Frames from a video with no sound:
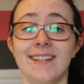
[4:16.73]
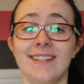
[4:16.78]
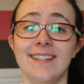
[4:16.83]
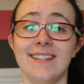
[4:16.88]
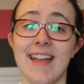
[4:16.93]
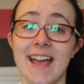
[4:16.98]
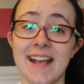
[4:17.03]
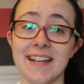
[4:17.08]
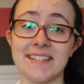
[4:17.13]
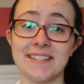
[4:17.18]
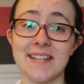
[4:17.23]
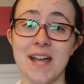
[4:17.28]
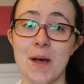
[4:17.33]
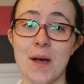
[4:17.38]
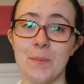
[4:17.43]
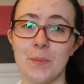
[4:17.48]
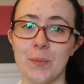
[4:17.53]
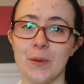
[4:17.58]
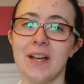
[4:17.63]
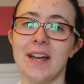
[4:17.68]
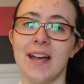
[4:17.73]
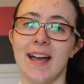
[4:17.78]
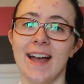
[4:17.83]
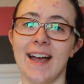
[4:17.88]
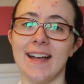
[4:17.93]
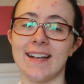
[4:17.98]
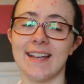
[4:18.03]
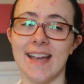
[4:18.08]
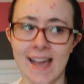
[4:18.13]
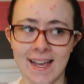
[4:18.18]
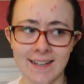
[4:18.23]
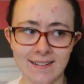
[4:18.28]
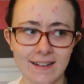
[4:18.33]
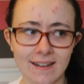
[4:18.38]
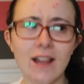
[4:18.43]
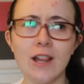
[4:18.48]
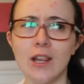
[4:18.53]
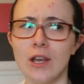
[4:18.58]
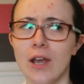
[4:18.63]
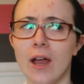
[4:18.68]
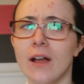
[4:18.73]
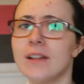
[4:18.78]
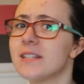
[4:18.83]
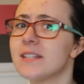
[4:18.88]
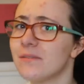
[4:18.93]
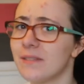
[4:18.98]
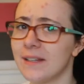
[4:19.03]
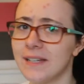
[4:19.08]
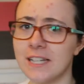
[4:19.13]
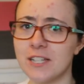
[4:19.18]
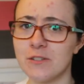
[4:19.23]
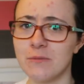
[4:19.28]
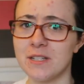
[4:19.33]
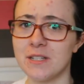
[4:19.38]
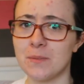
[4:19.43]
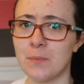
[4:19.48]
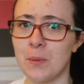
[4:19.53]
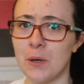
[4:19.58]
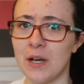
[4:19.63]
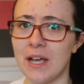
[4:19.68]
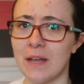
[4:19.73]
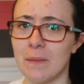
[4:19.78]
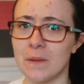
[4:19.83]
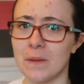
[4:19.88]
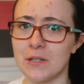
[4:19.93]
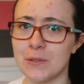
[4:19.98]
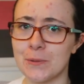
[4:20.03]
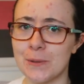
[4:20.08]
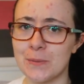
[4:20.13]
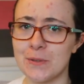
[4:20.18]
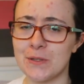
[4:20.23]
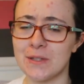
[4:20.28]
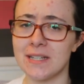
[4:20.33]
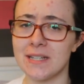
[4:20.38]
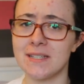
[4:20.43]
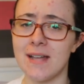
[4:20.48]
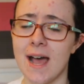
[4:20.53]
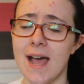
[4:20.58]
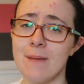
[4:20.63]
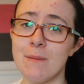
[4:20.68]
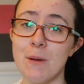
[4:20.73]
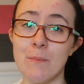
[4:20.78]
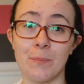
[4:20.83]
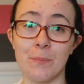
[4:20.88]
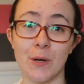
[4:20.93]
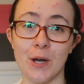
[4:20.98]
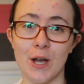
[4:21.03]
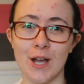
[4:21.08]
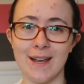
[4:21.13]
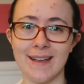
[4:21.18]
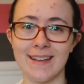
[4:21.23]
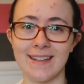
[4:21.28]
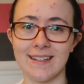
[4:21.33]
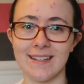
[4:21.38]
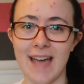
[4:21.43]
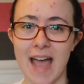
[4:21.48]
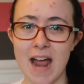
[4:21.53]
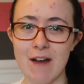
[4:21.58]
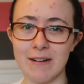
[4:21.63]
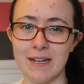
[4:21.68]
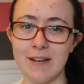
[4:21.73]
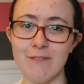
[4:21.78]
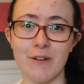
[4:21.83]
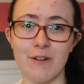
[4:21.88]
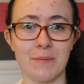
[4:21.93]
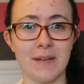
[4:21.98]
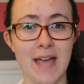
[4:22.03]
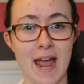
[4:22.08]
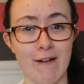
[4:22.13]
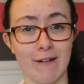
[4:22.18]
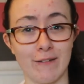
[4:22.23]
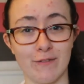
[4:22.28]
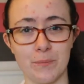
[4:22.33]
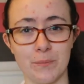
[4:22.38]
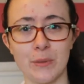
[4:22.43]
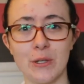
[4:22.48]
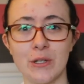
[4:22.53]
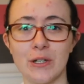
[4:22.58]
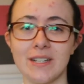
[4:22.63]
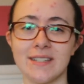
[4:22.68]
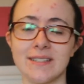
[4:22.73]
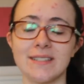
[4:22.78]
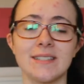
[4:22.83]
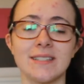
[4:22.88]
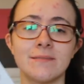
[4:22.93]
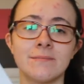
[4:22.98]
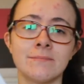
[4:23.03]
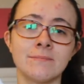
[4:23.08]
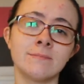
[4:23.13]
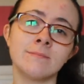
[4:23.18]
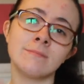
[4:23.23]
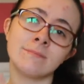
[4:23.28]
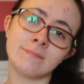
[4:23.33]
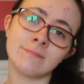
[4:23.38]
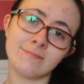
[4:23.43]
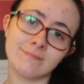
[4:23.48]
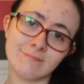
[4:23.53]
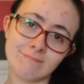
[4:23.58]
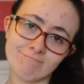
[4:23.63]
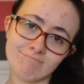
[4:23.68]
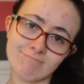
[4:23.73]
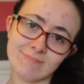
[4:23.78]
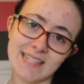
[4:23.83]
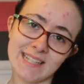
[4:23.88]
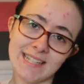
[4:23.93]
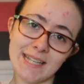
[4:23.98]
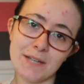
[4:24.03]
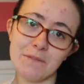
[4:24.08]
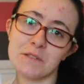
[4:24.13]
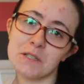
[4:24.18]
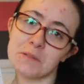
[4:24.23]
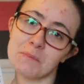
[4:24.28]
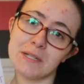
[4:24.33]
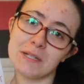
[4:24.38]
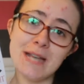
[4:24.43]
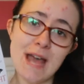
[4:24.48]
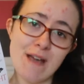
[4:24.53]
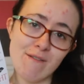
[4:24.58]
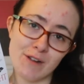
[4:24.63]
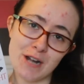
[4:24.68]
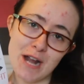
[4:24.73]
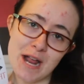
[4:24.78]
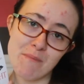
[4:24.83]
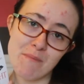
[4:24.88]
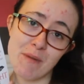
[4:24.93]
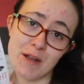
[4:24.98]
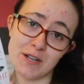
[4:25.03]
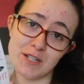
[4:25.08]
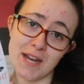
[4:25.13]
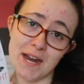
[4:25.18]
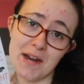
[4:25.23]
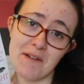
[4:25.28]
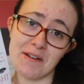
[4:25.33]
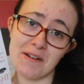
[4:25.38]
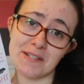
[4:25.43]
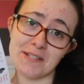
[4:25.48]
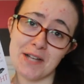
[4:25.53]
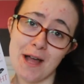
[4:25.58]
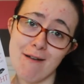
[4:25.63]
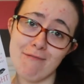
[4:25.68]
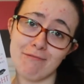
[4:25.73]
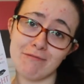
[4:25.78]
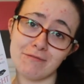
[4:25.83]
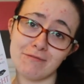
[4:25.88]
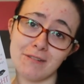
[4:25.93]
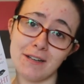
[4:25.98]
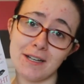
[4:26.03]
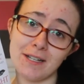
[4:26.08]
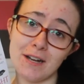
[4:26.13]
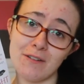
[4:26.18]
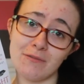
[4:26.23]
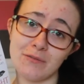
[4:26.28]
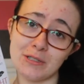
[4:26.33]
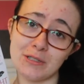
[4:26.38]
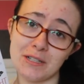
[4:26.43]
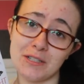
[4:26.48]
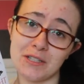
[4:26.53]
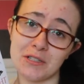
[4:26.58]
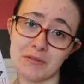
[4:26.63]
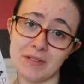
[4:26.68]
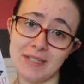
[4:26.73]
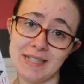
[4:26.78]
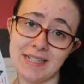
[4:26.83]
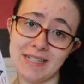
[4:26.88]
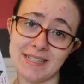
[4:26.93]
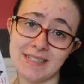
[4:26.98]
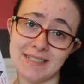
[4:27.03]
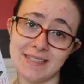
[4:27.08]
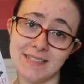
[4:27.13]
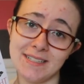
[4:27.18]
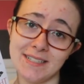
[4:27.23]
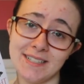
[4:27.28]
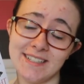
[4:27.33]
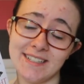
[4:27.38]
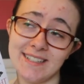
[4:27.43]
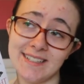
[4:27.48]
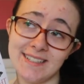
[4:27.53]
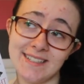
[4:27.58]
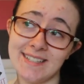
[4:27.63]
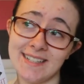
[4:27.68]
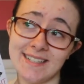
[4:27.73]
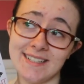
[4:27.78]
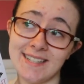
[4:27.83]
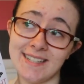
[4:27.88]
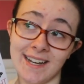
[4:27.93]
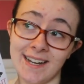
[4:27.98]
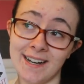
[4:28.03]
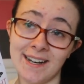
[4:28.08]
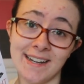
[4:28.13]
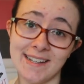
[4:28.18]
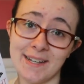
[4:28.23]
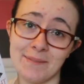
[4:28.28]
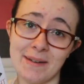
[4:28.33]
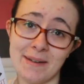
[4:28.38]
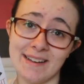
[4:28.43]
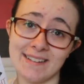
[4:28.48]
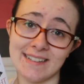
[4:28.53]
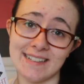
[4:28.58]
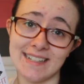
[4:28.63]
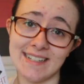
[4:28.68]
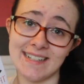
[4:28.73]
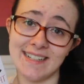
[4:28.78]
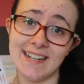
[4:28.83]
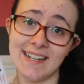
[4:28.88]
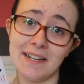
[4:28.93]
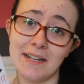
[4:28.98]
Next up, again, lots of links for me to put in the description this time, but Carrie from Caring for Books gifted me Nevernight by Jay Kristoff, and I've wanted to read it since I heard about it.